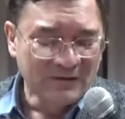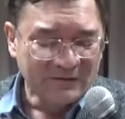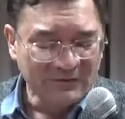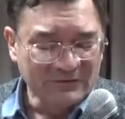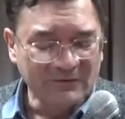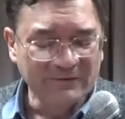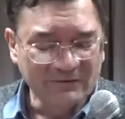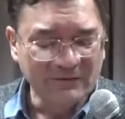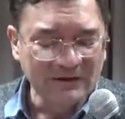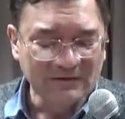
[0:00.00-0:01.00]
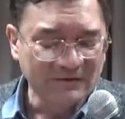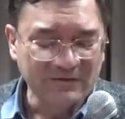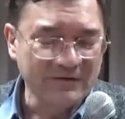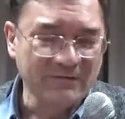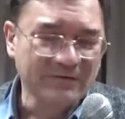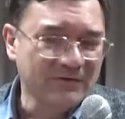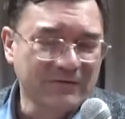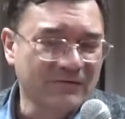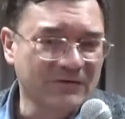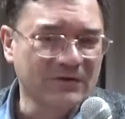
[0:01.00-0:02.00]
So God is saying, look, there was no
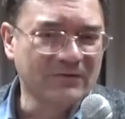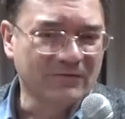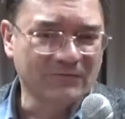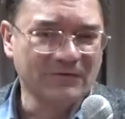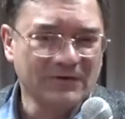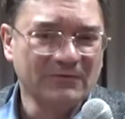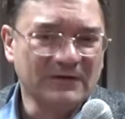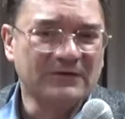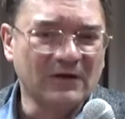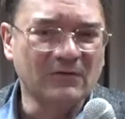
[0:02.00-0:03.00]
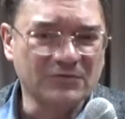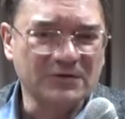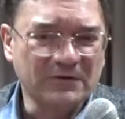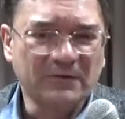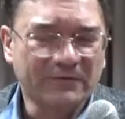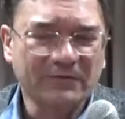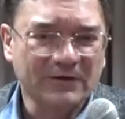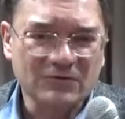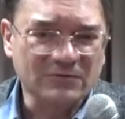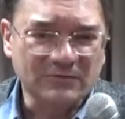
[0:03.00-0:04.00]
excuse for you indulging your
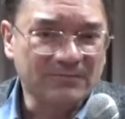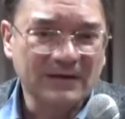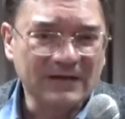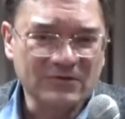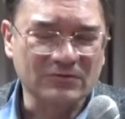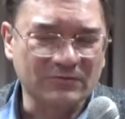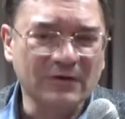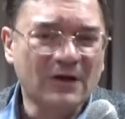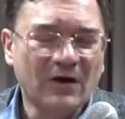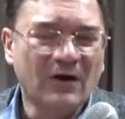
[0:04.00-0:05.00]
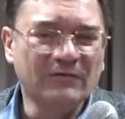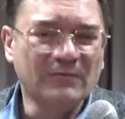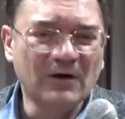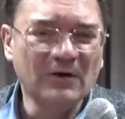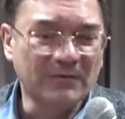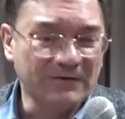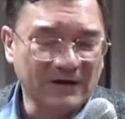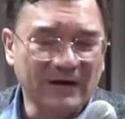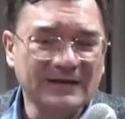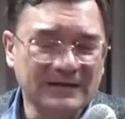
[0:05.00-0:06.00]
sexual passion of a moment.
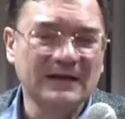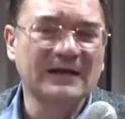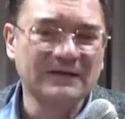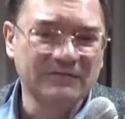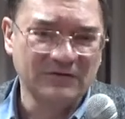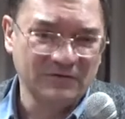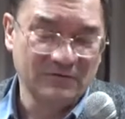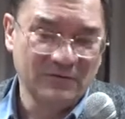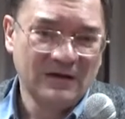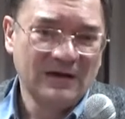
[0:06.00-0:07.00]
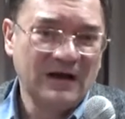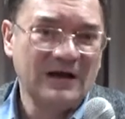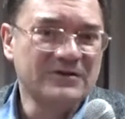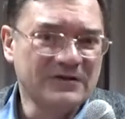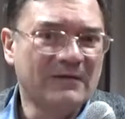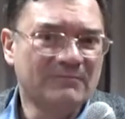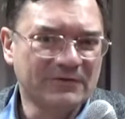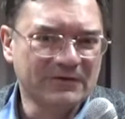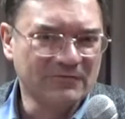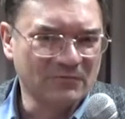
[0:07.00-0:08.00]
I gave you a
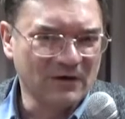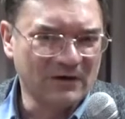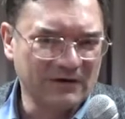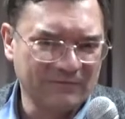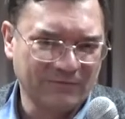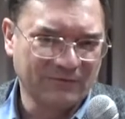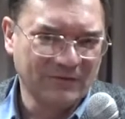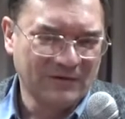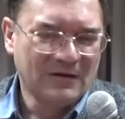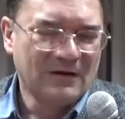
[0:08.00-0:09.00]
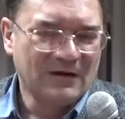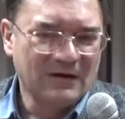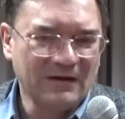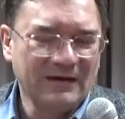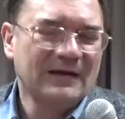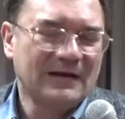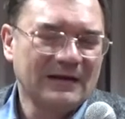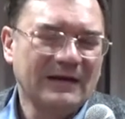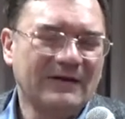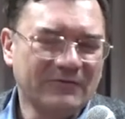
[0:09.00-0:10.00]
number of wives. I
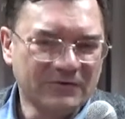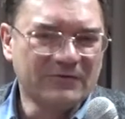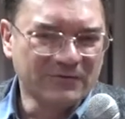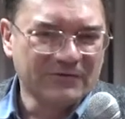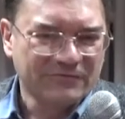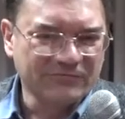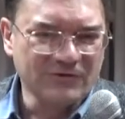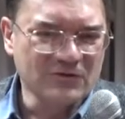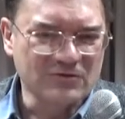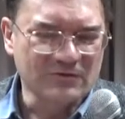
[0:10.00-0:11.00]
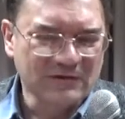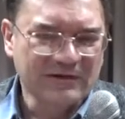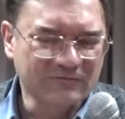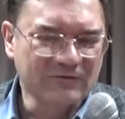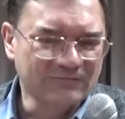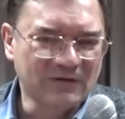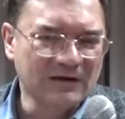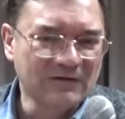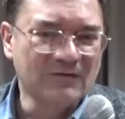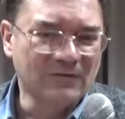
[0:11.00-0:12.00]
allowed you to infringe the letter of my
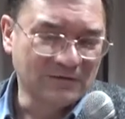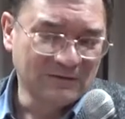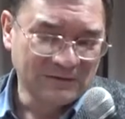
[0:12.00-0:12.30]
law